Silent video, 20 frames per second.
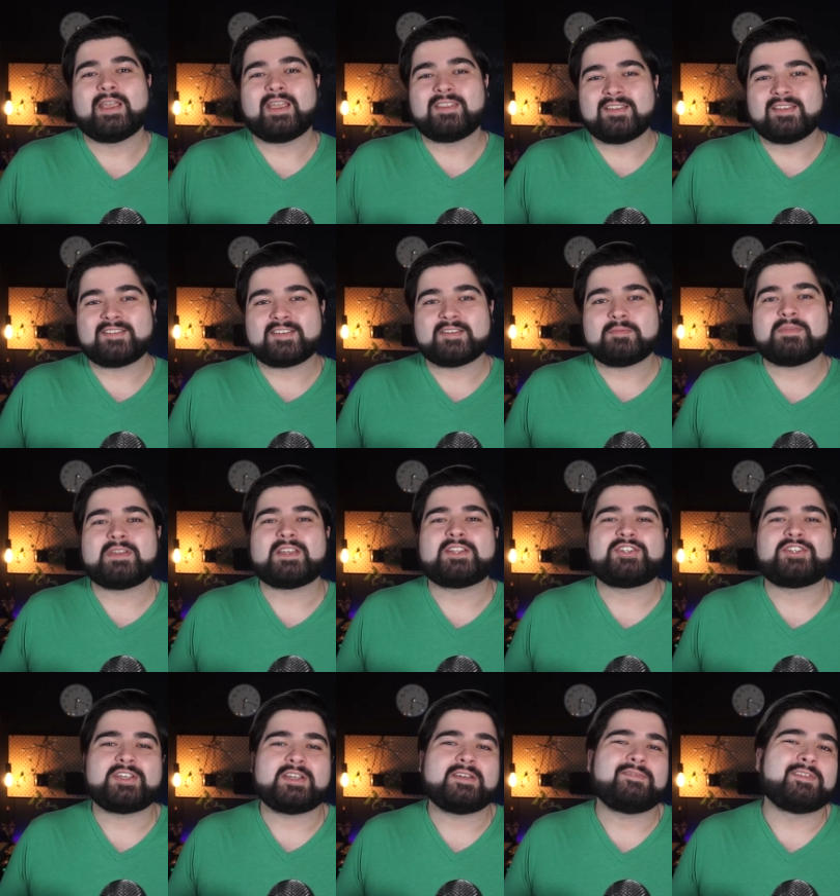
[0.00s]
And this can be
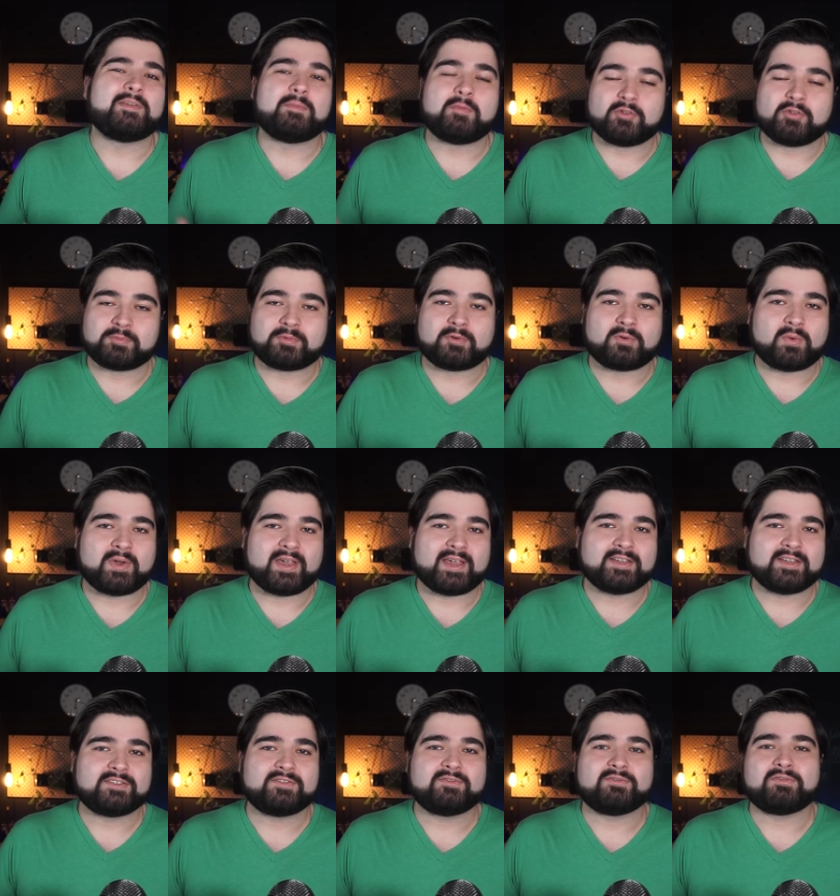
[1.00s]
achieved in multiple
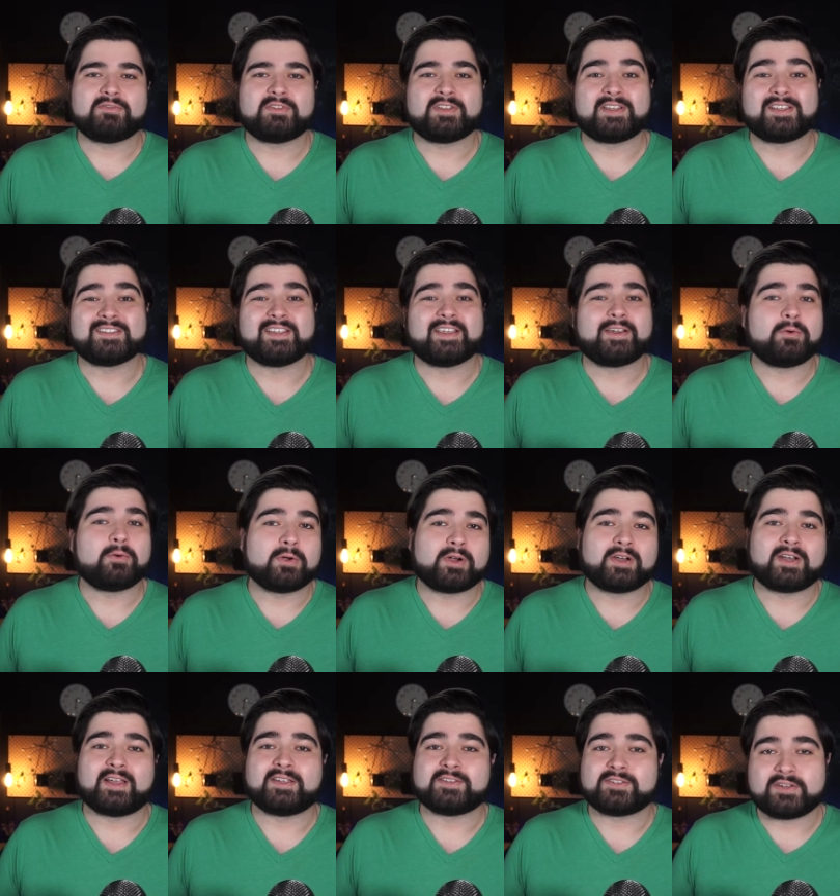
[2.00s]
ways through things like
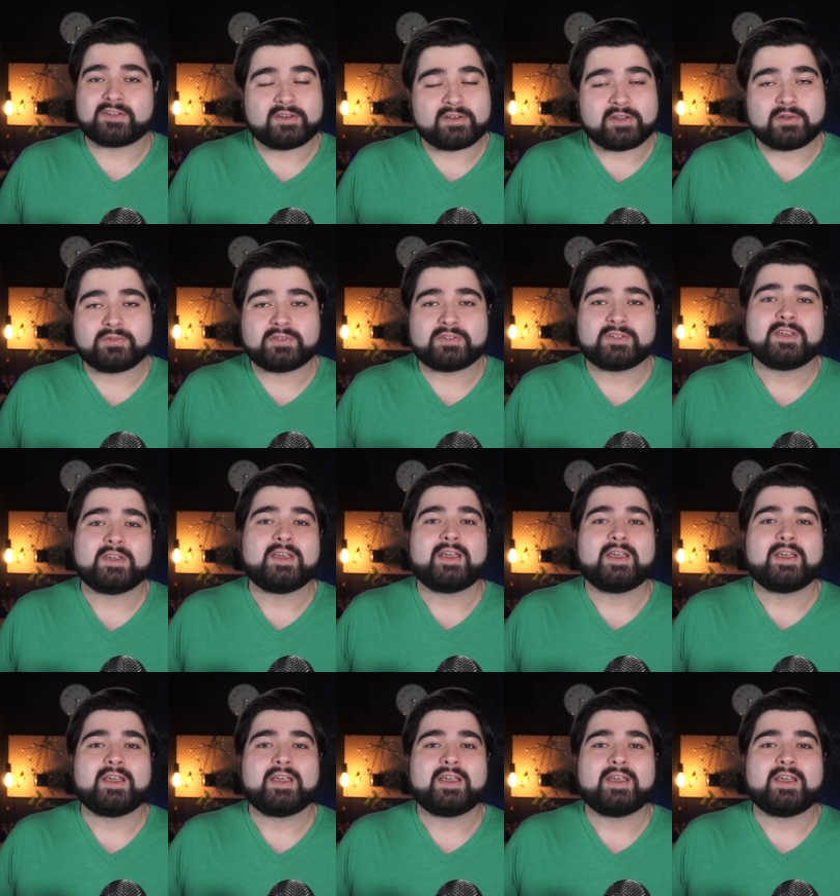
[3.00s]
organized notes